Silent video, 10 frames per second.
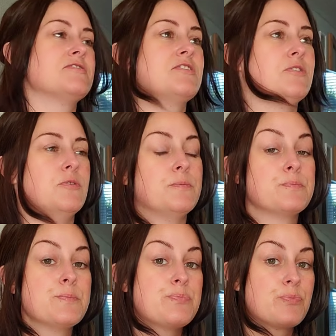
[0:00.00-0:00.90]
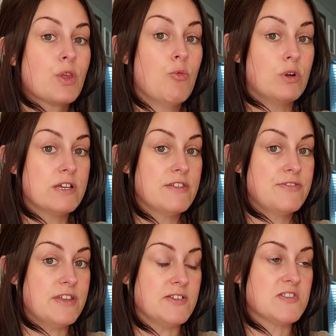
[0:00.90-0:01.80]
so, one of the
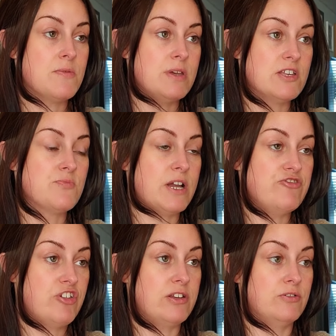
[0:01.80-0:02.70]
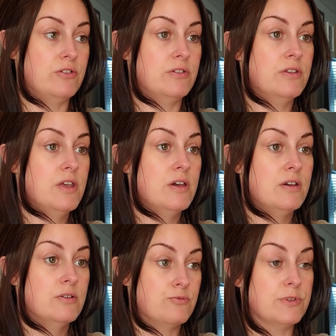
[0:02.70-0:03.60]
things that makes my channel
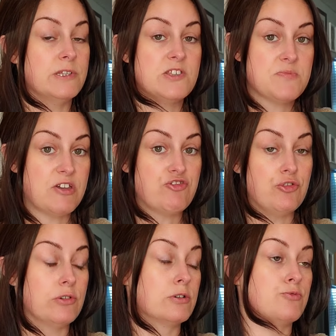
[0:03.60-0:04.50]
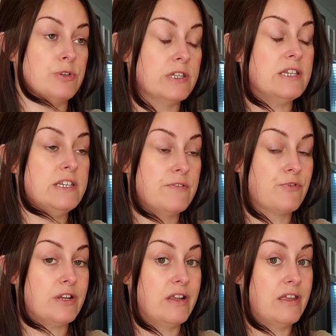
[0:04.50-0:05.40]
really special or really
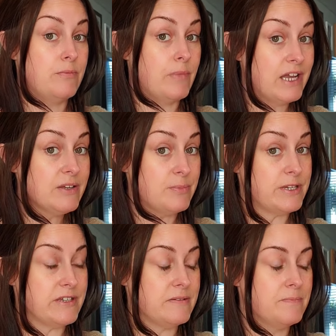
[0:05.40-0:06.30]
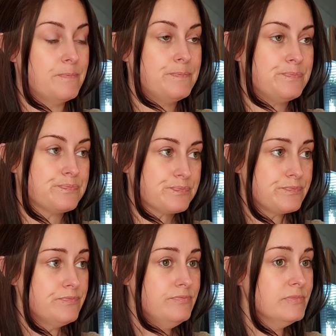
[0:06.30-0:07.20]
different, in my opinion,
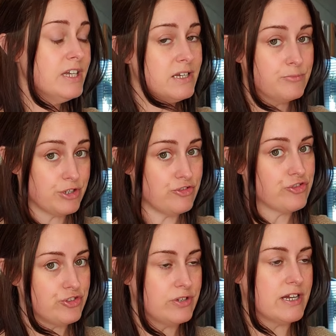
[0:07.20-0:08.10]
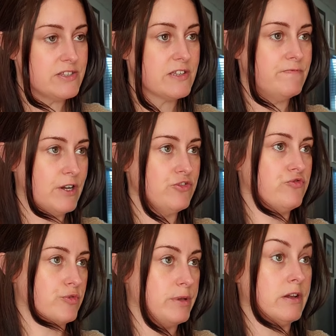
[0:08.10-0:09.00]
and I'm pretty sure you guys can vouch
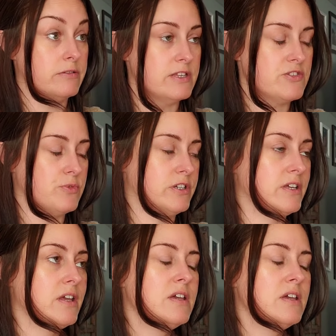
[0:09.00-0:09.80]
for me on this one,